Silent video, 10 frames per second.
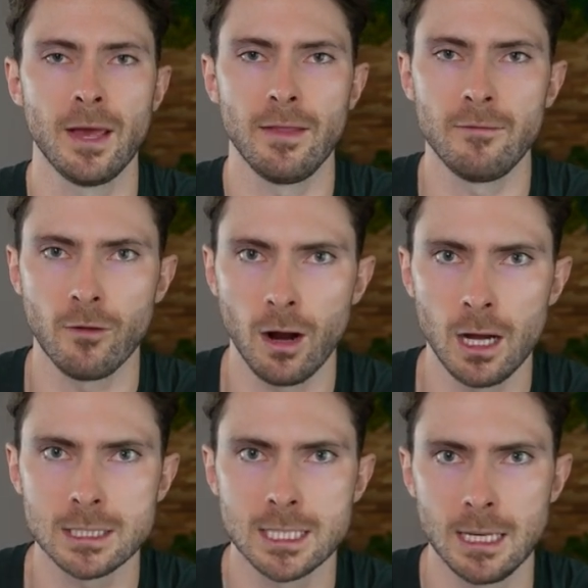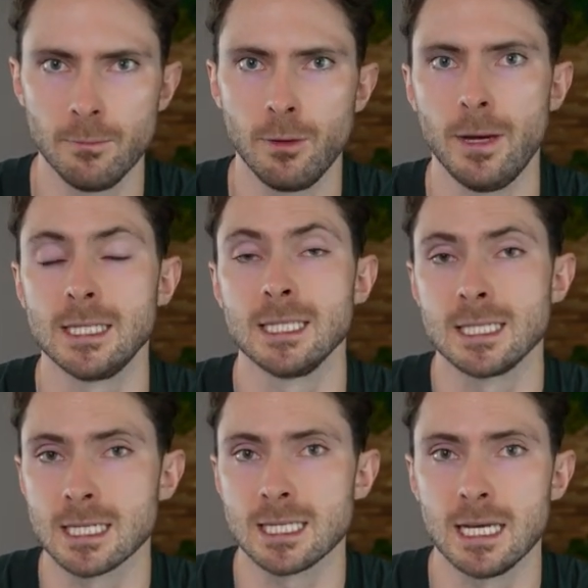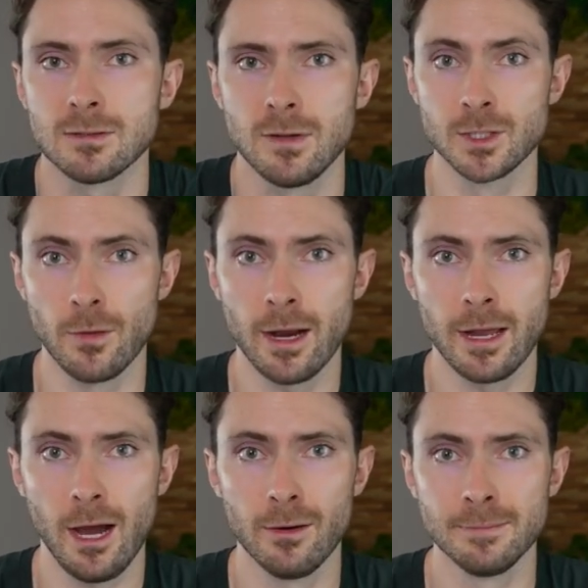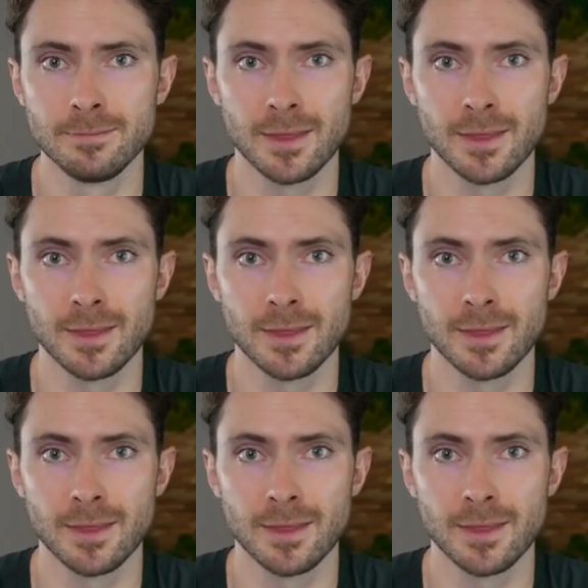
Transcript: and then for us to implement it successfully. So there you go.